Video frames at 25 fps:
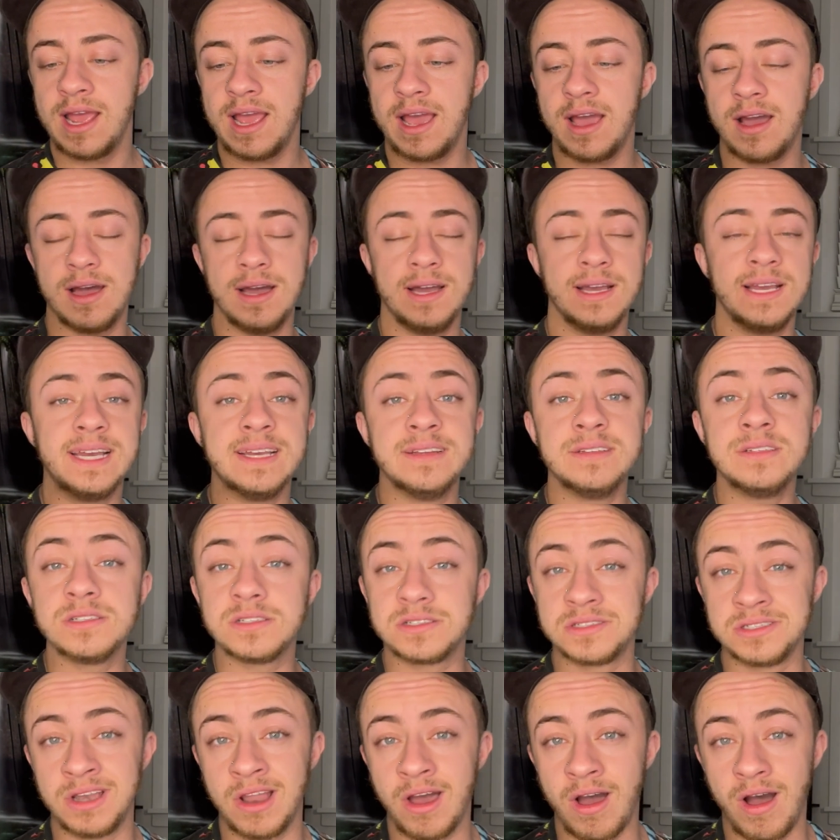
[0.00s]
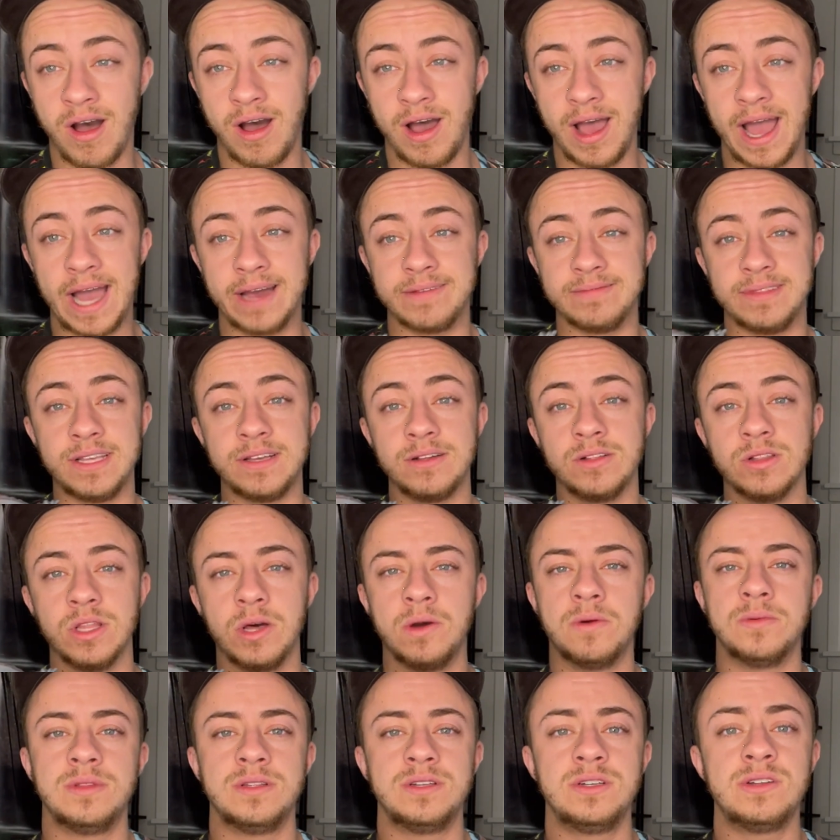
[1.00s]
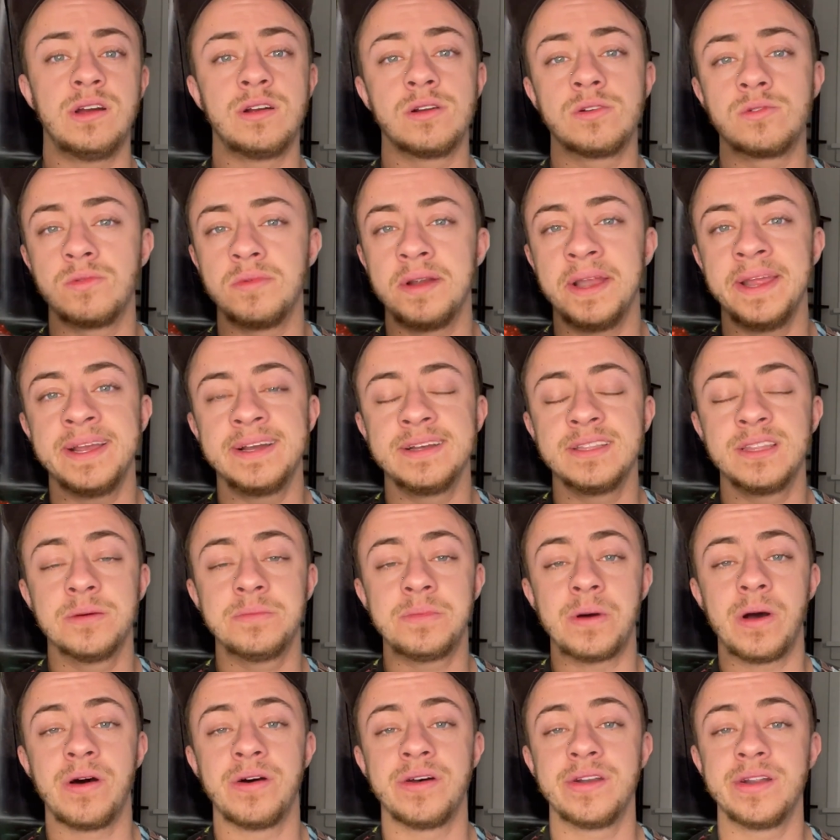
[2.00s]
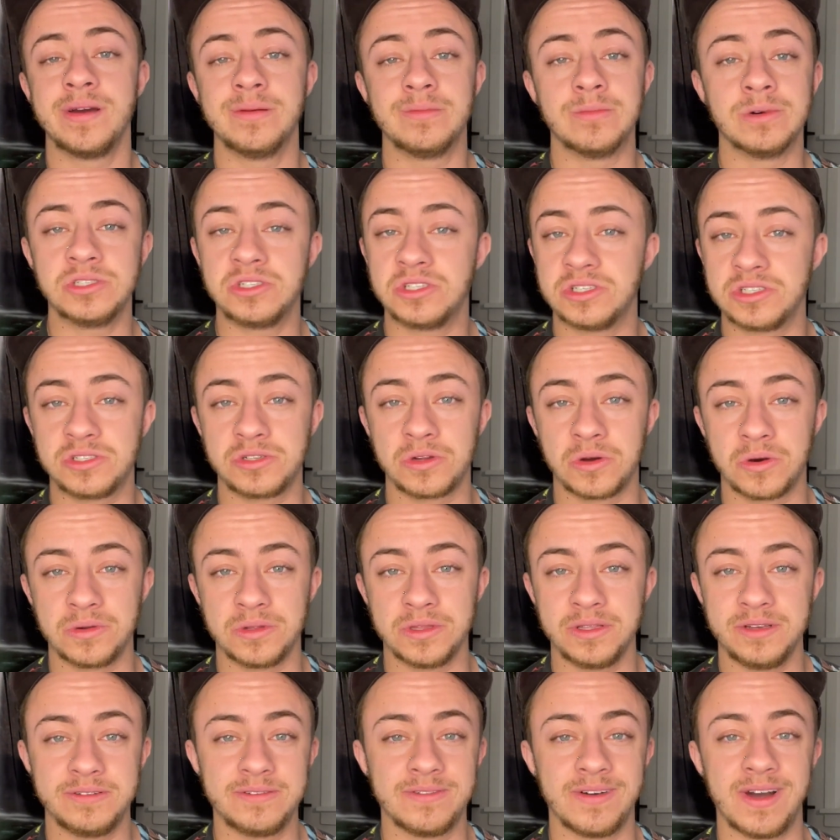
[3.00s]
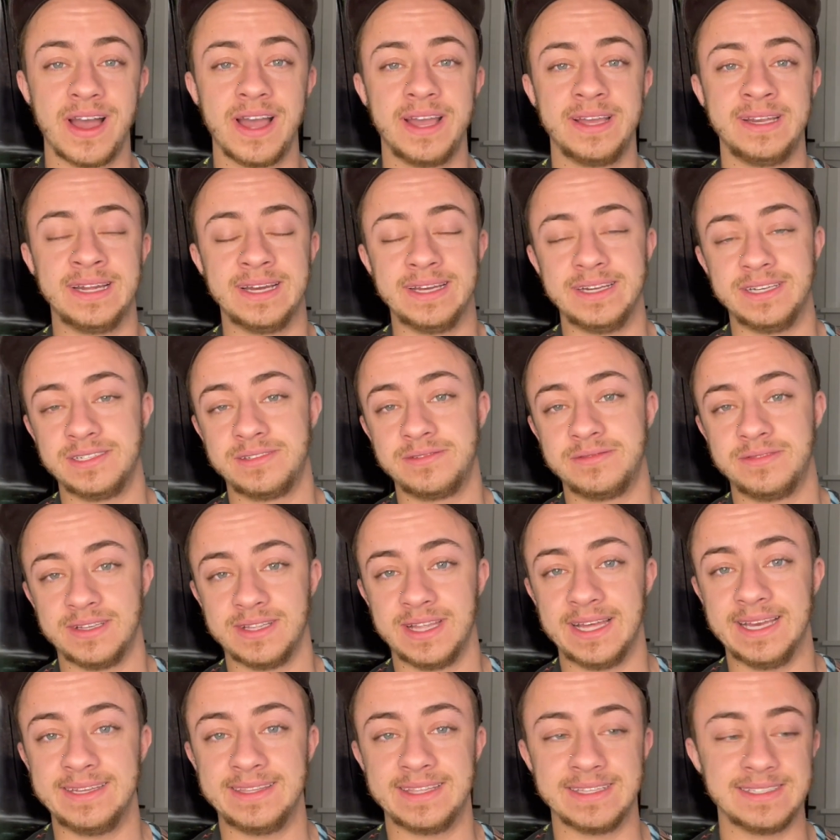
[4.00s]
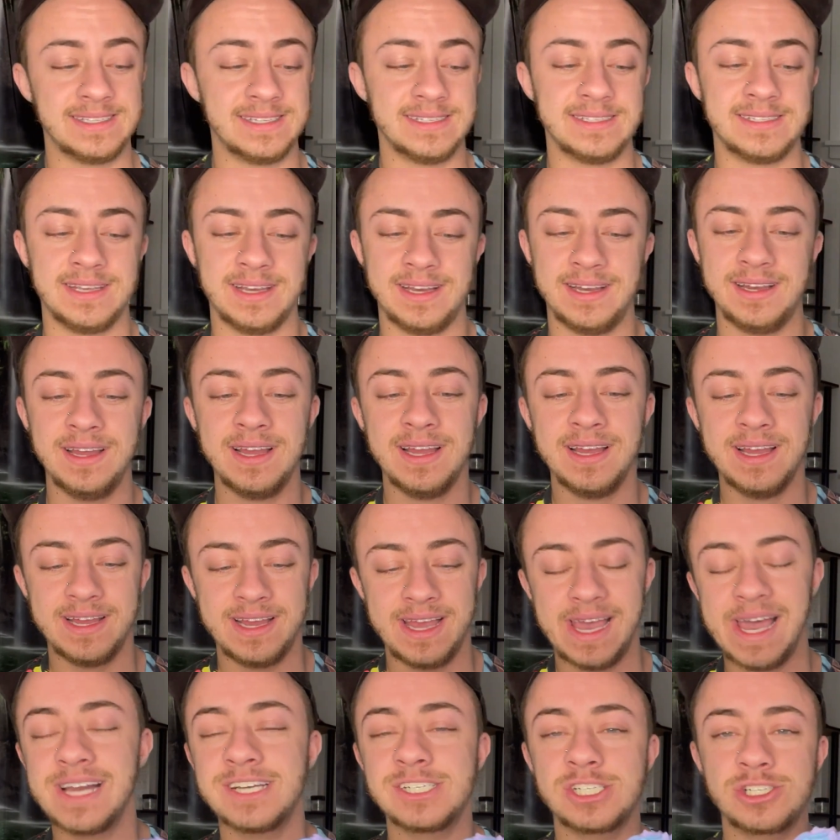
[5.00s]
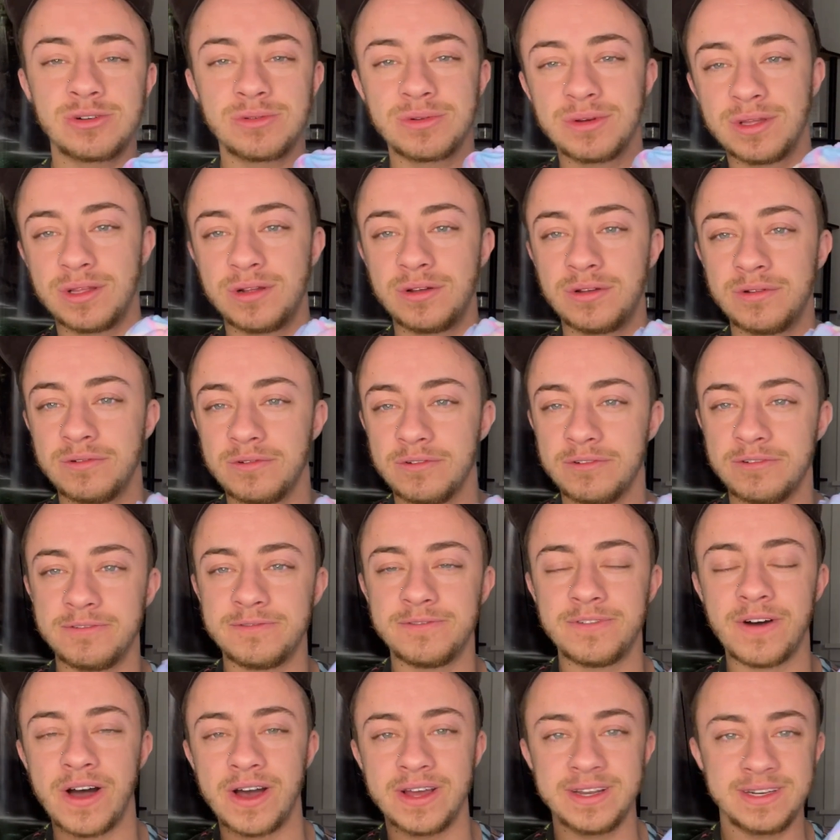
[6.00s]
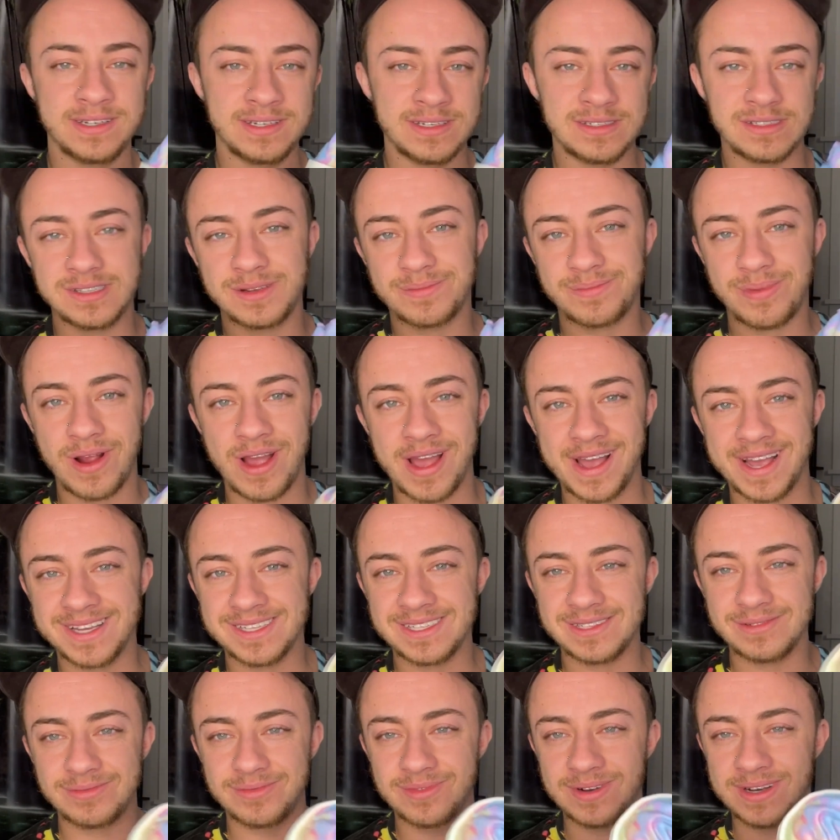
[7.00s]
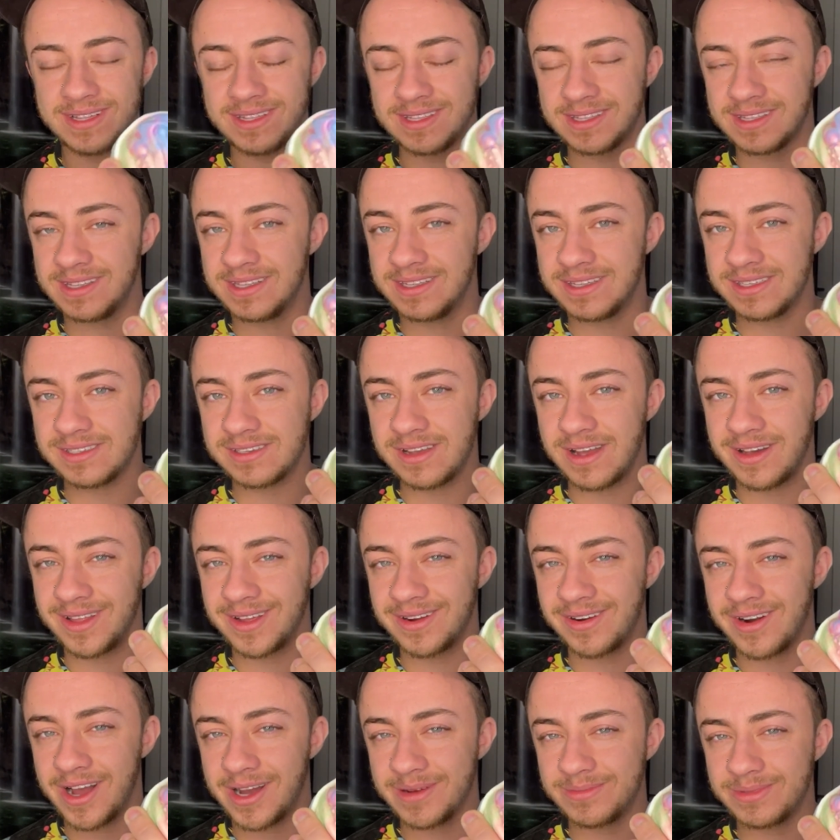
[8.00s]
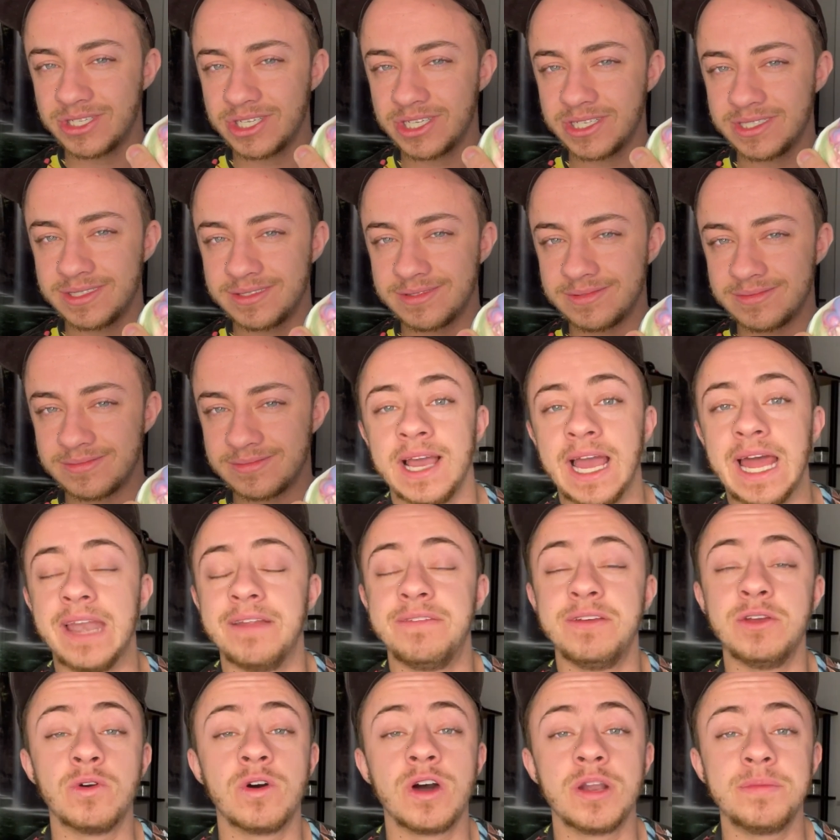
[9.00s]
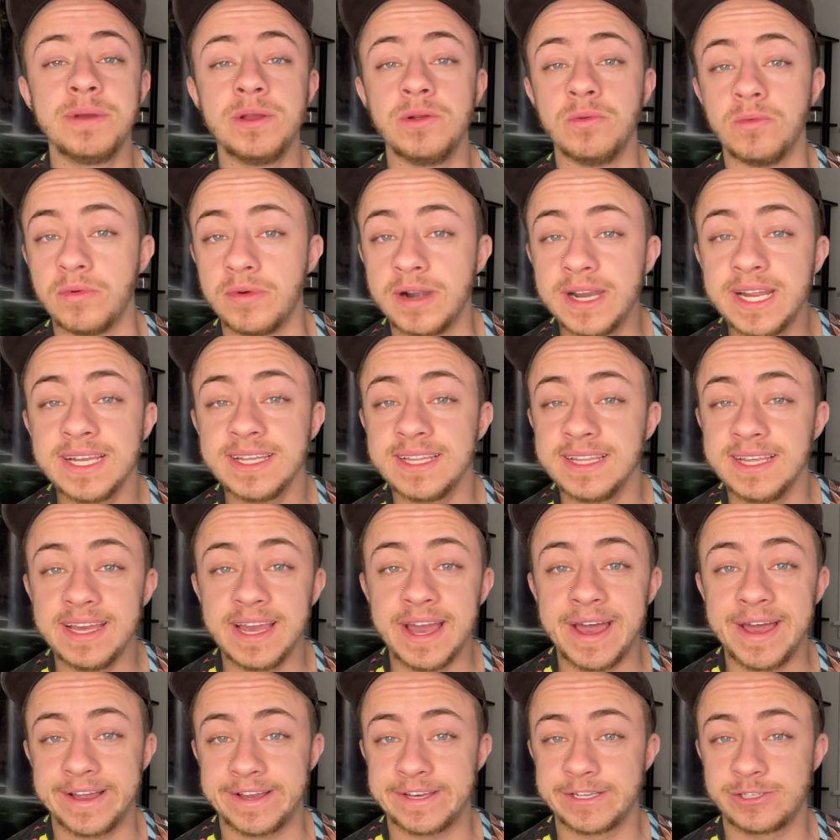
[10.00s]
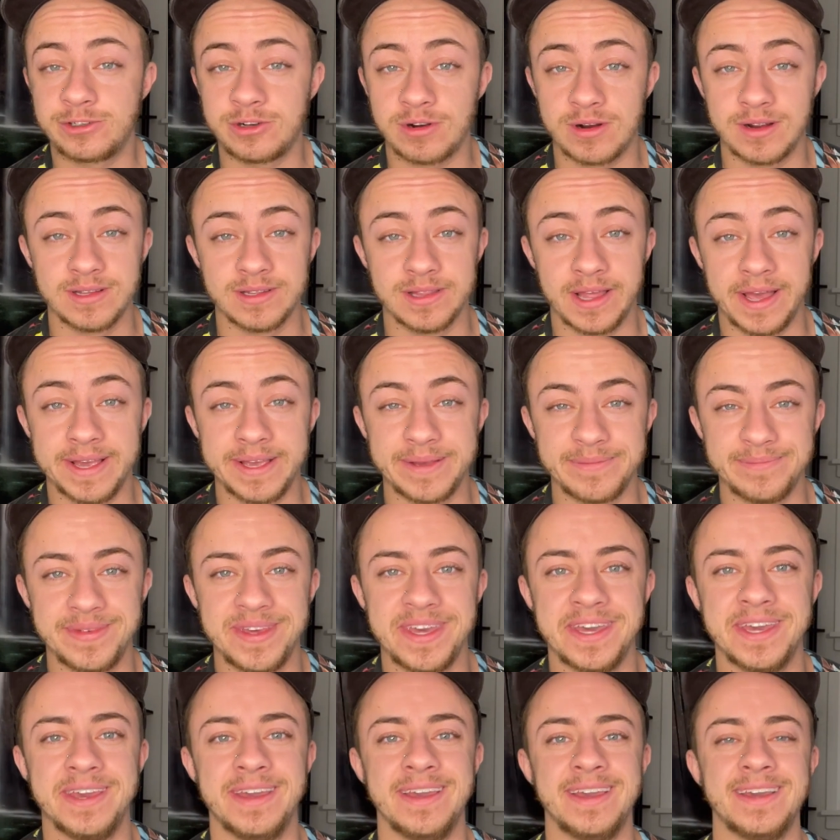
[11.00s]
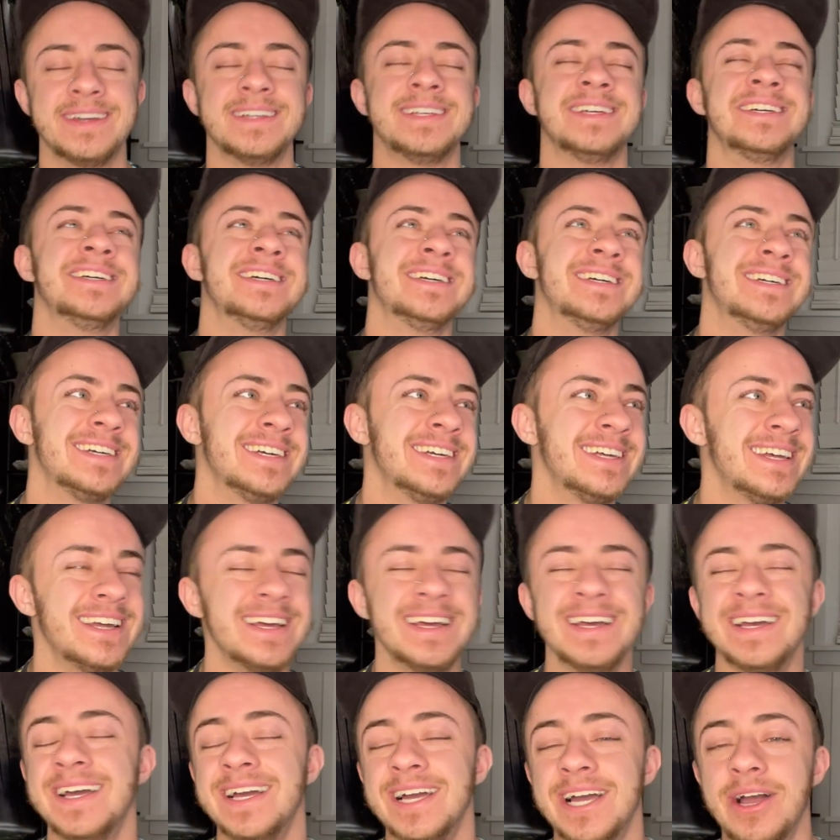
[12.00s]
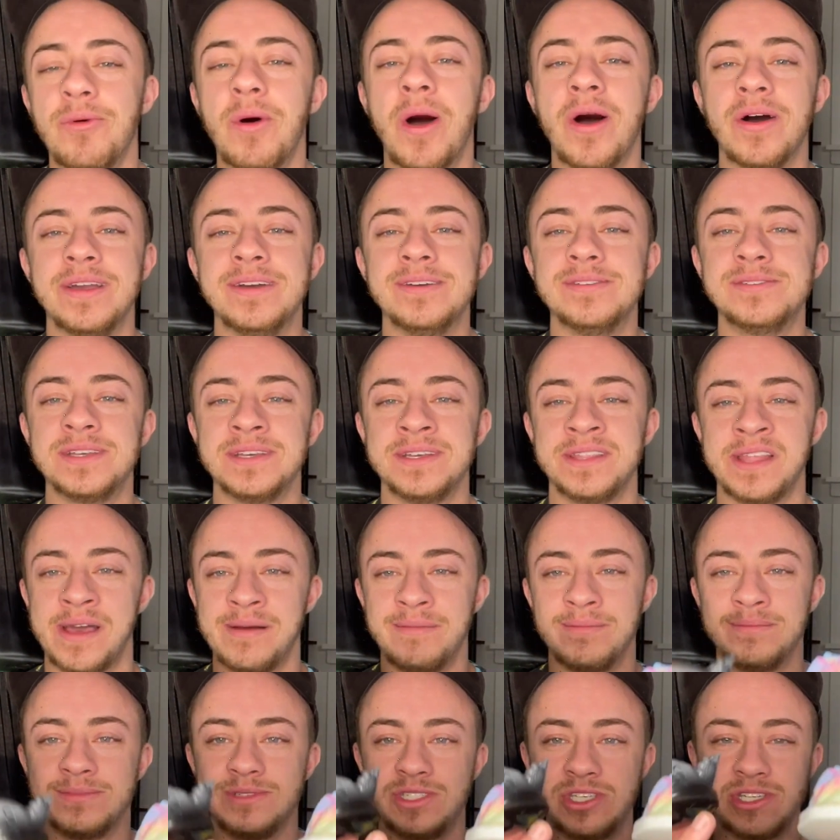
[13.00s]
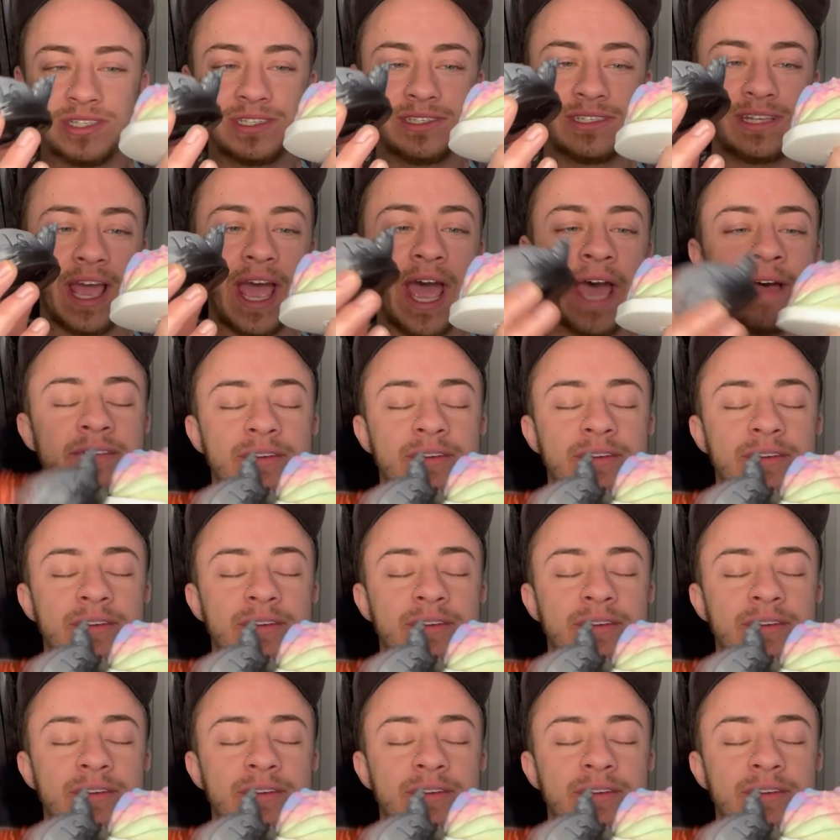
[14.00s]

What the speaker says: It does not have the glow-in-the-dark ring at the bottom, which is totally fine. I just feel like this is a extra little fun surprise with this color option. And if you want to be really extra like me, while using them, just have